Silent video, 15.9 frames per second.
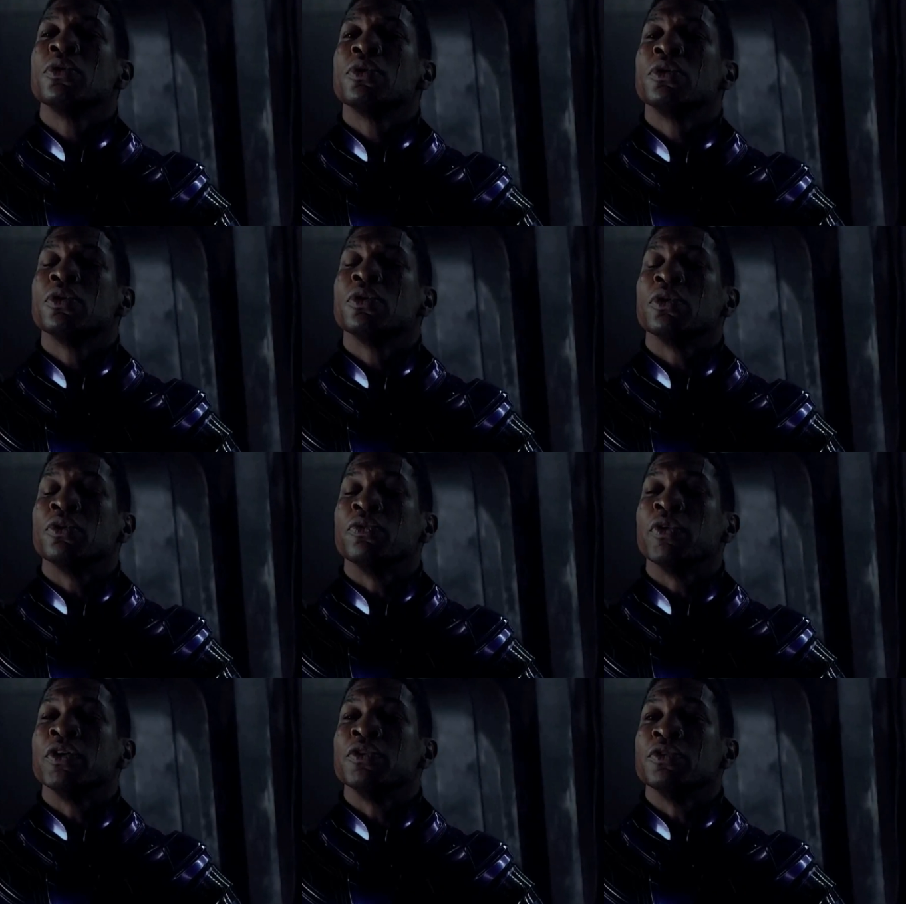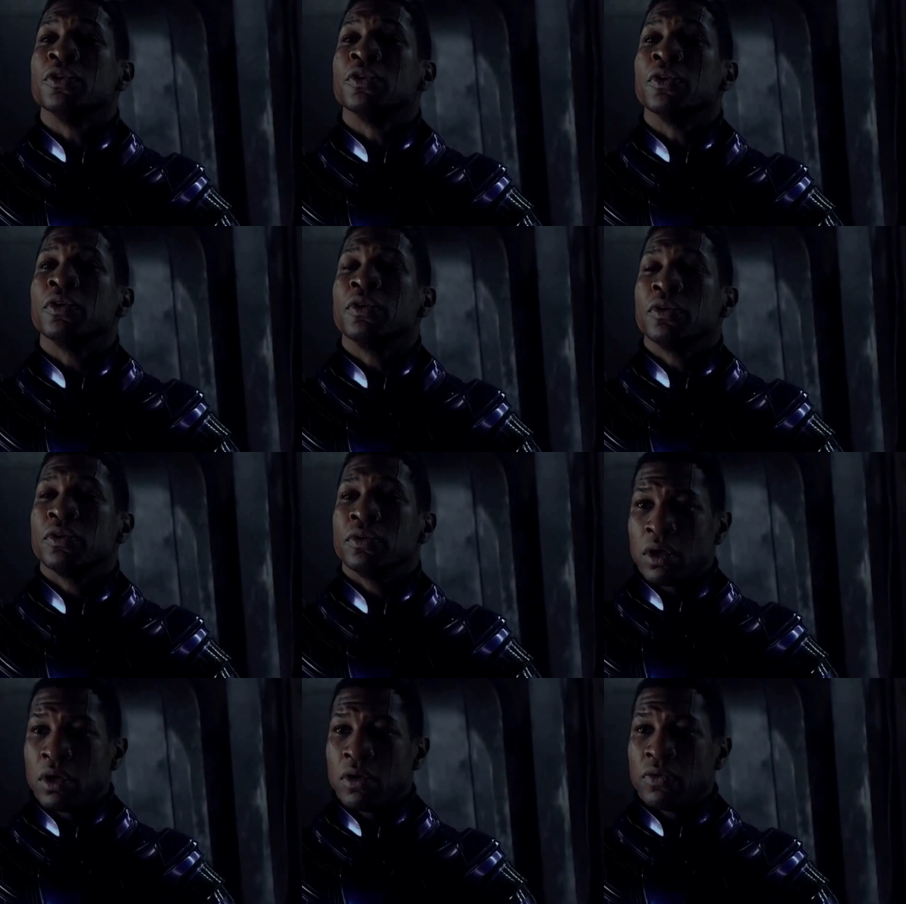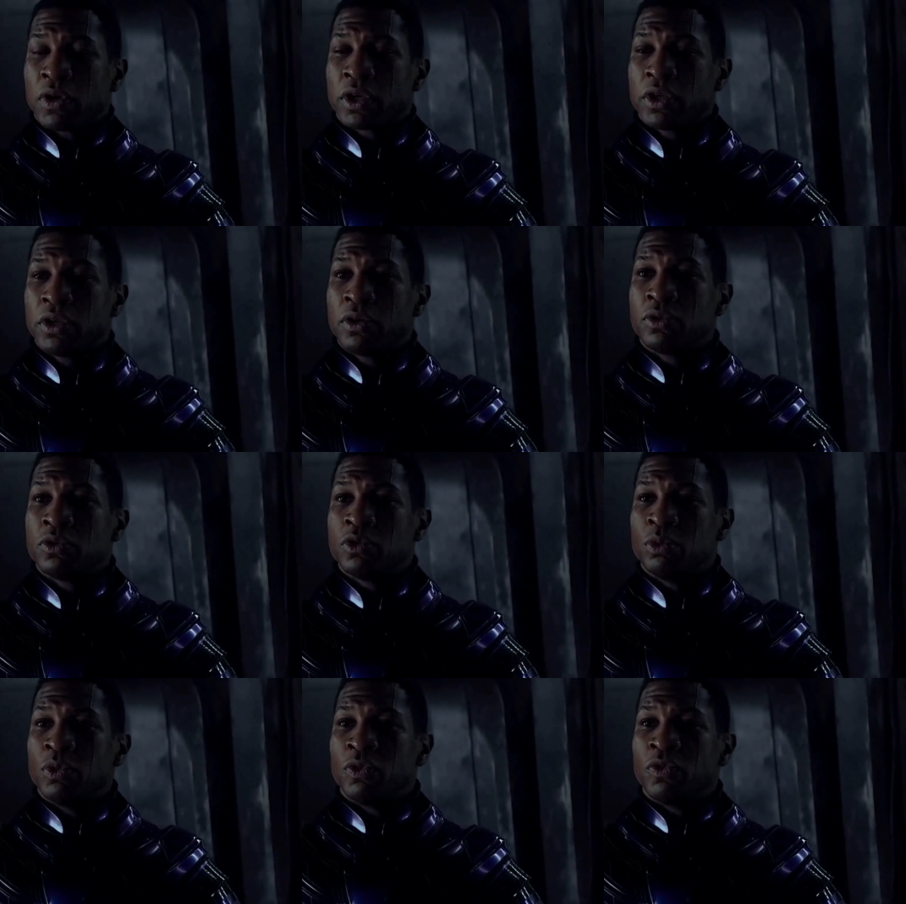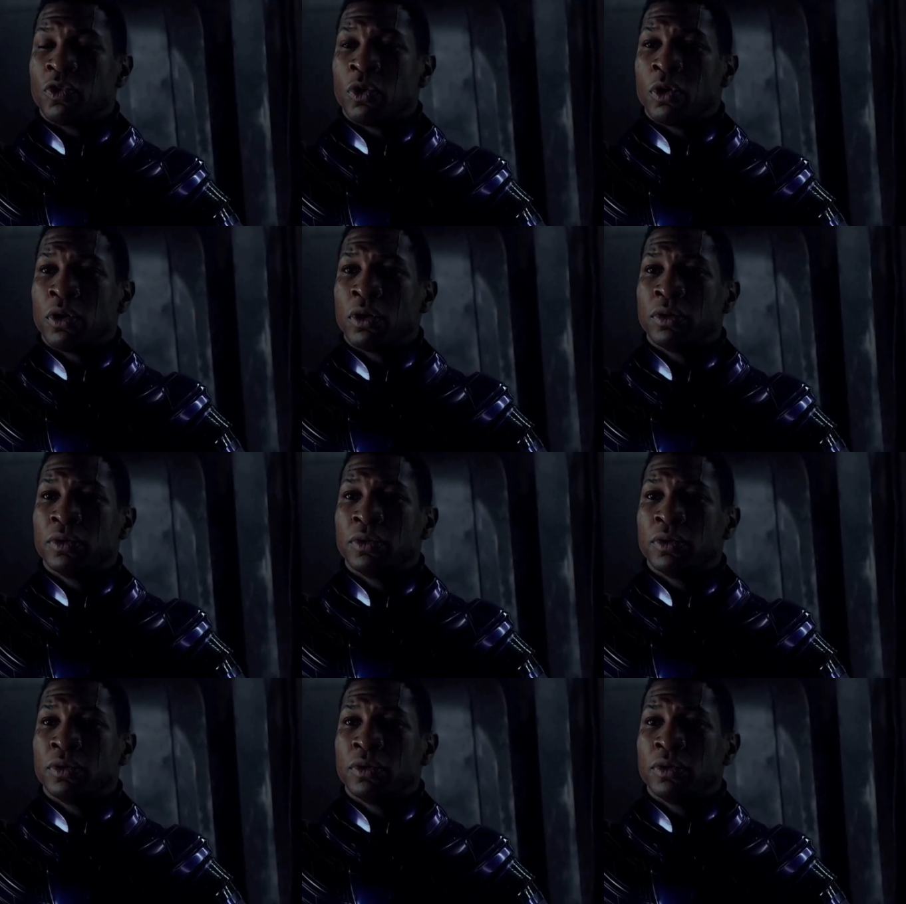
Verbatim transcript: You're an Avenger. Have I killed you before?